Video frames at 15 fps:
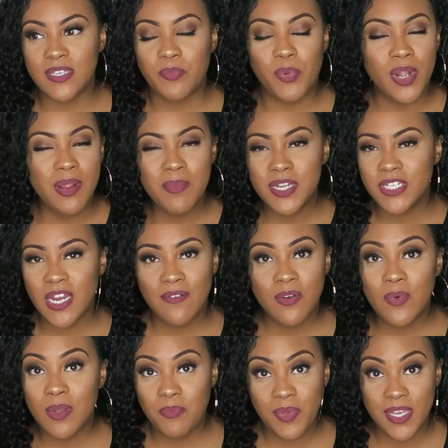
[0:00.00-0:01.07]
and pretty much
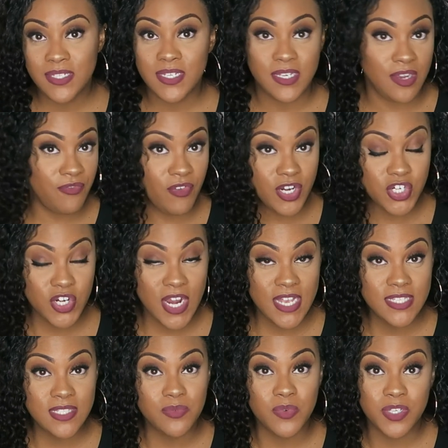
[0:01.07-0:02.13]
everyone picked a different
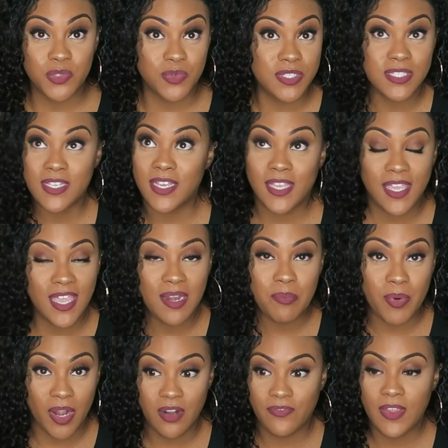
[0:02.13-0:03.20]
dress, which was again
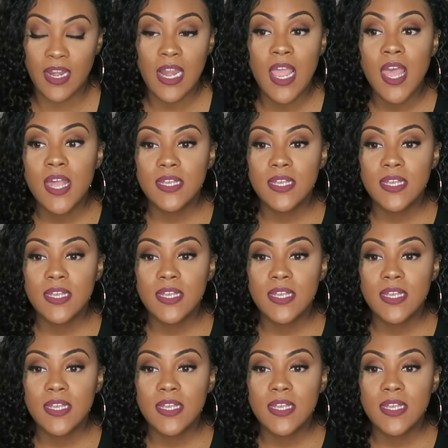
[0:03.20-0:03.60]
perfect.